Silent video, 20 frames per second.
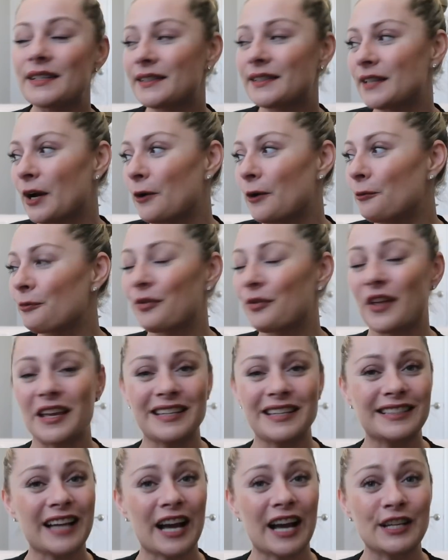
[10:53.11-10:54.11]
So
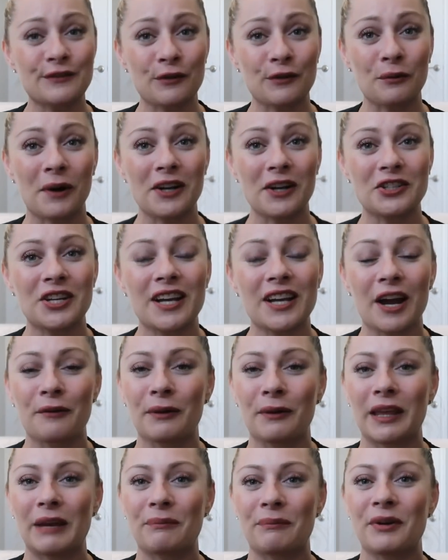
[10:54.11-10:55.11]
thanks guys for watching. I
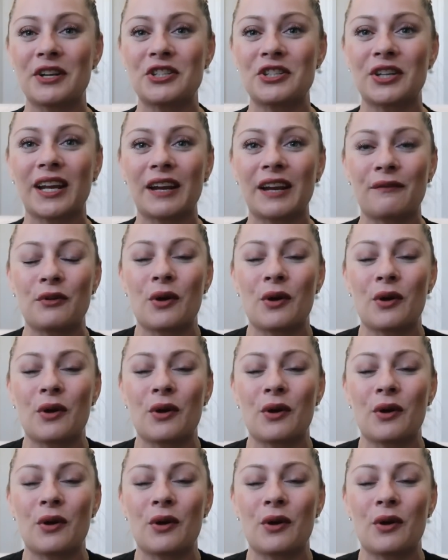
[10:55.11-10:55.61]
really appreciate it.